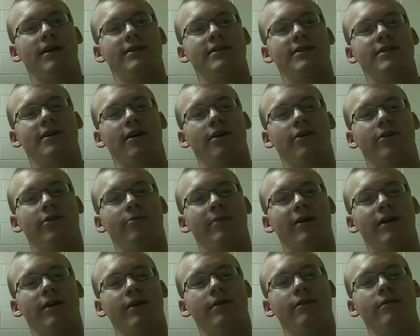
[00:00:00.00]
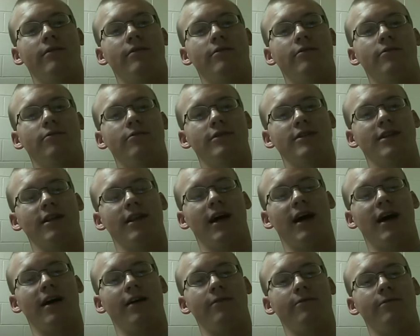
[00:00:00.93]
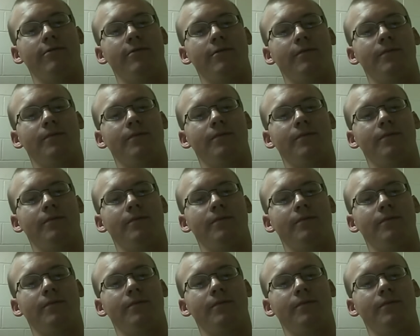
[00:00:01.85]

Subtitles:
as Skanderbeg was alive,